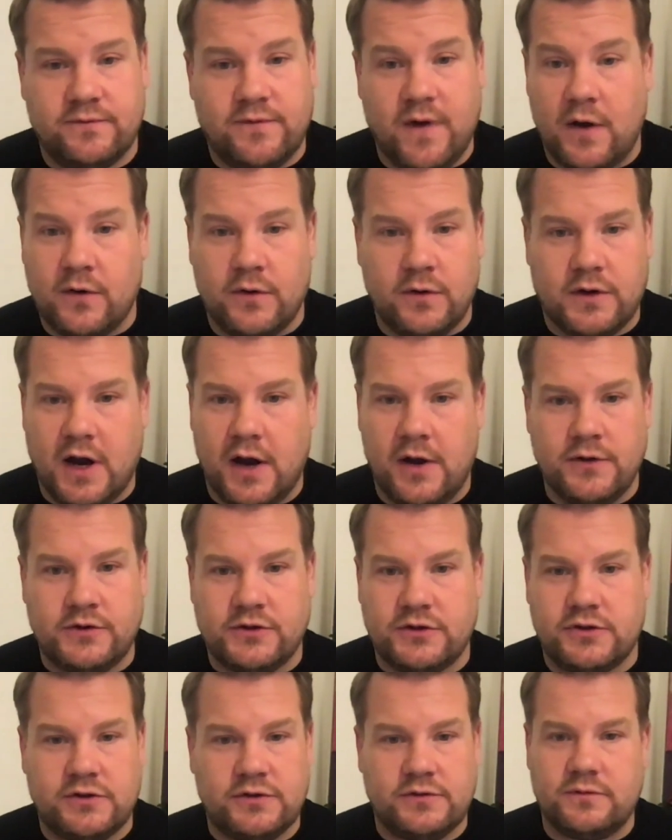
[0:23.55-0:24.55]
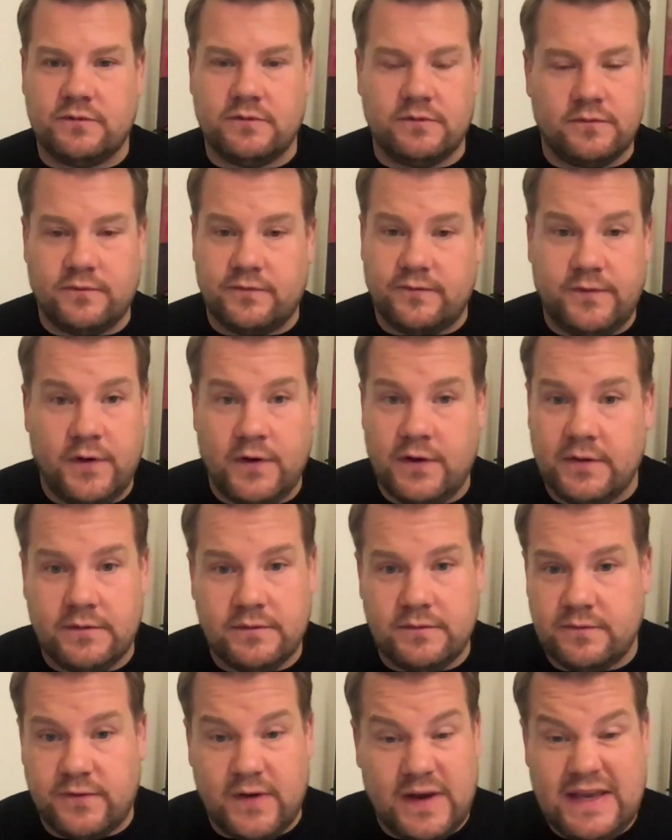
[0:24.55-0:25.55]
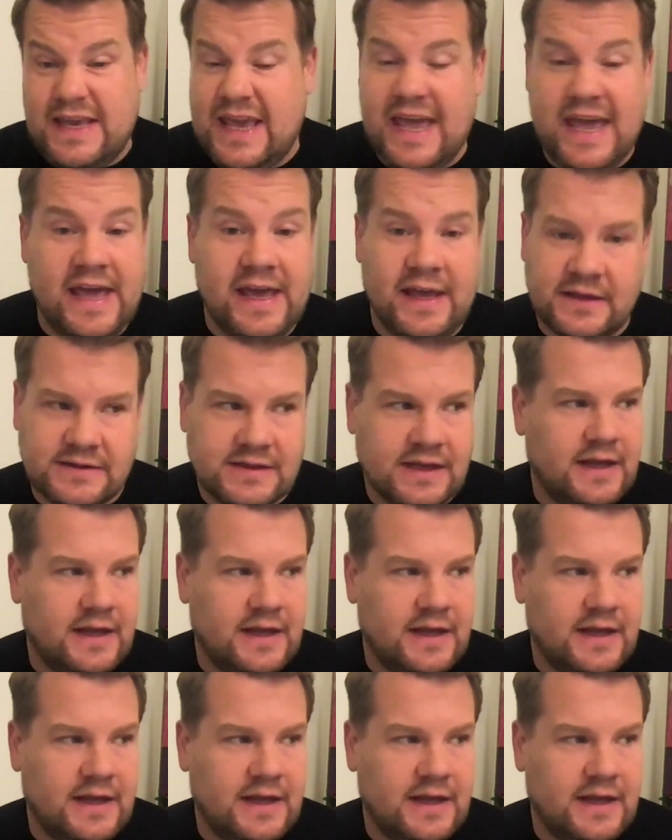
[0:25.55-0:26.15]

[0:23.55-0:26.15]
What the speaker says: vocal coach for years.